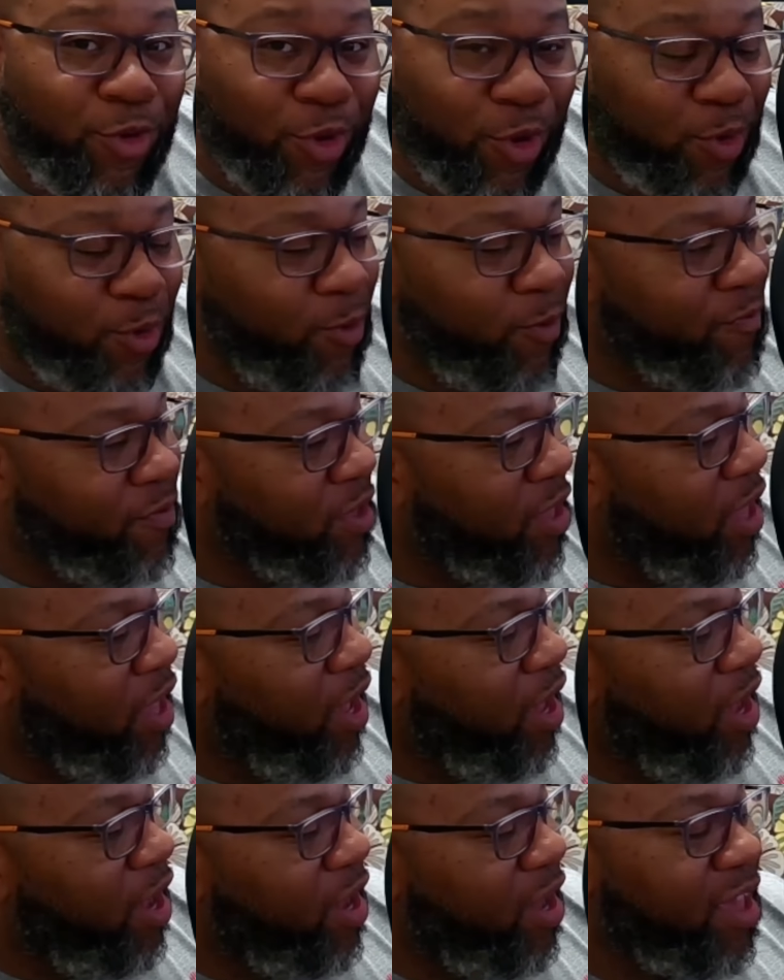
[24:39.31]
do,
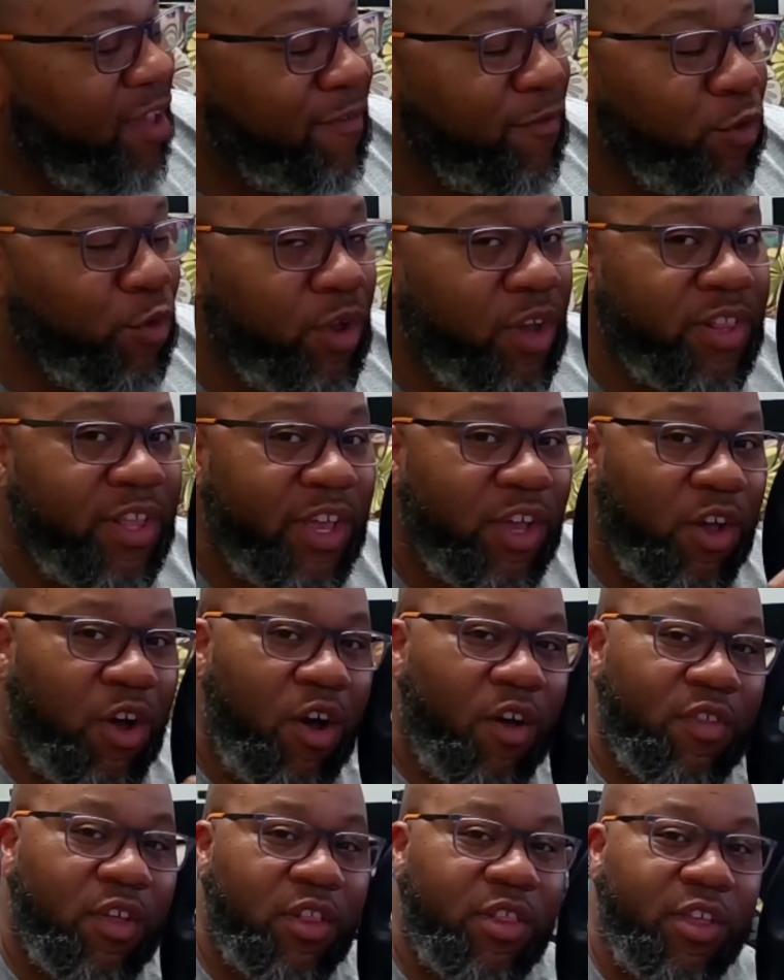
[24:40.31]
if you click
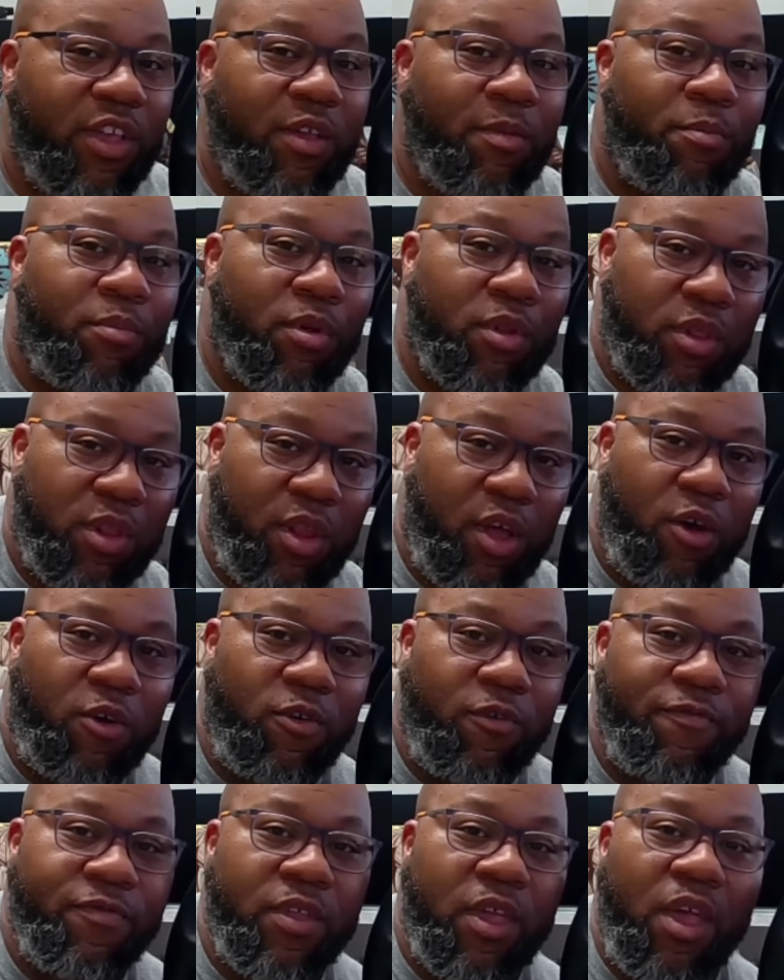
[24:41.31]
on the link
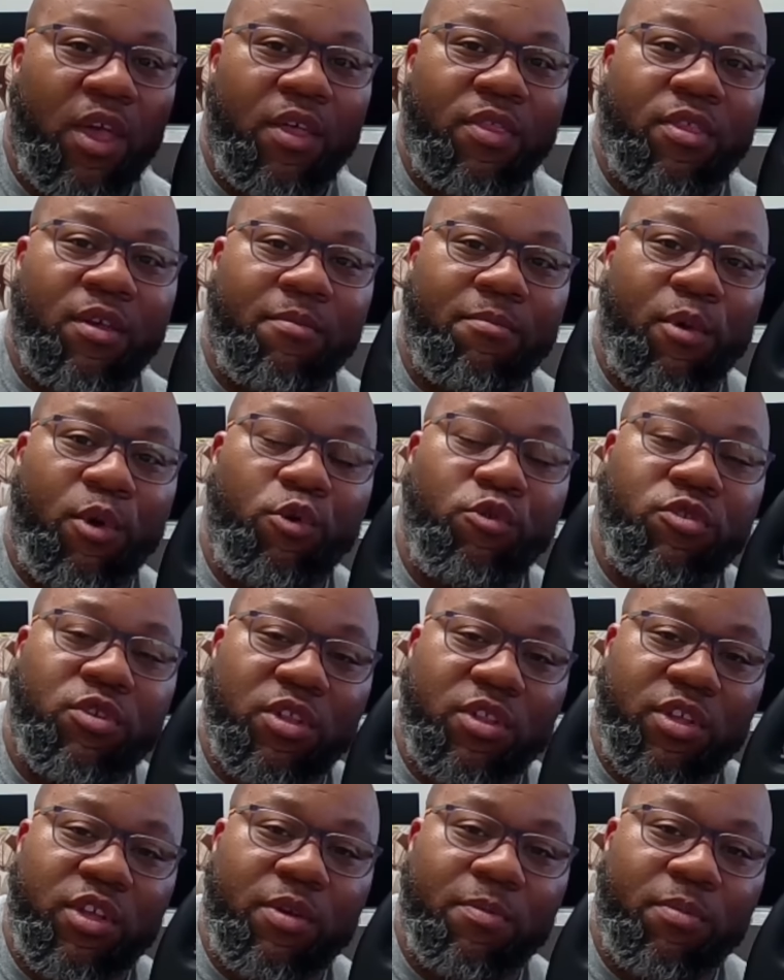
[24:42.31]
below, the
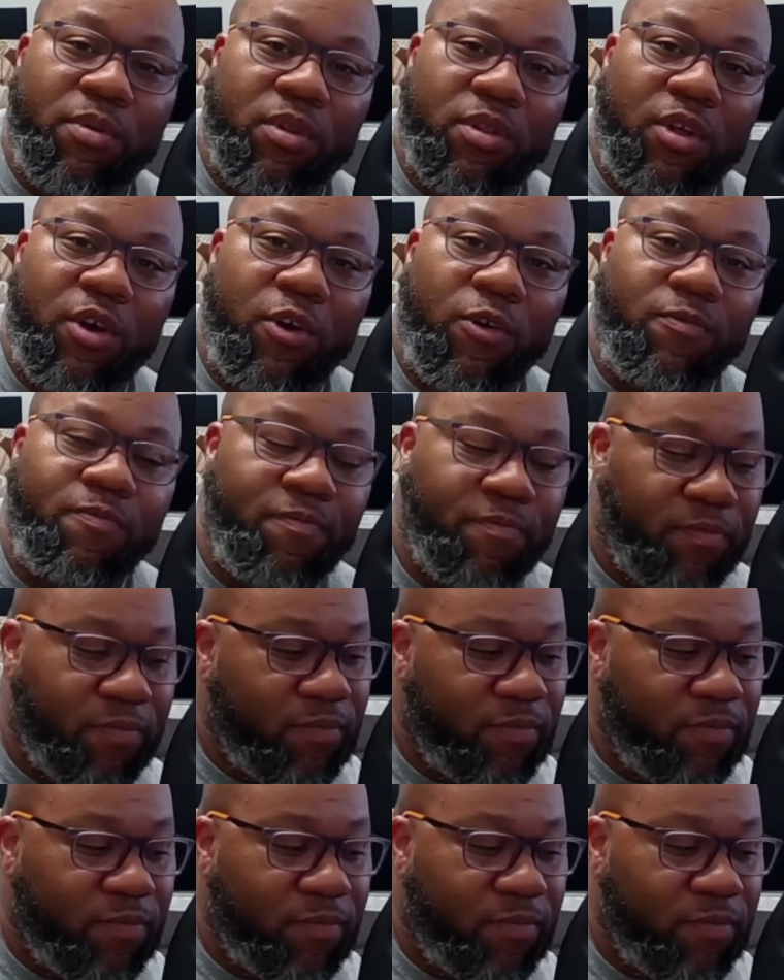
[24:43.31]
Moza link below,